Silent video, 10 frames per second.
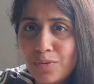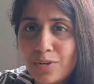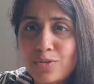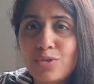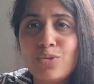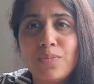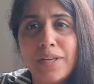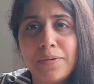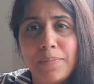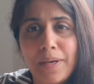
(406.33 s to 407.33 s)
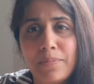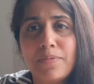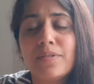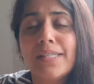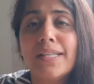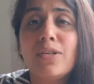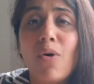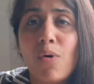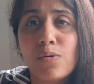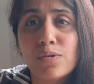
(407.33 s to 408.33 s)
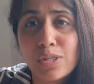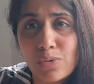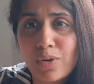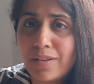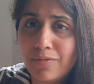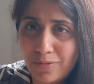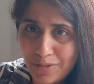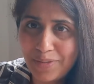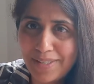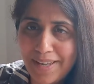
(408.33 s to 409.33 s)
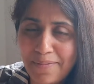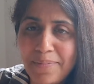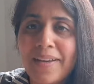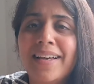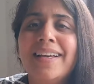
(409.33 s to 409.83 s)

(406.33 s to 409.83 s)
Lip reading: because too many papers can also confuse them.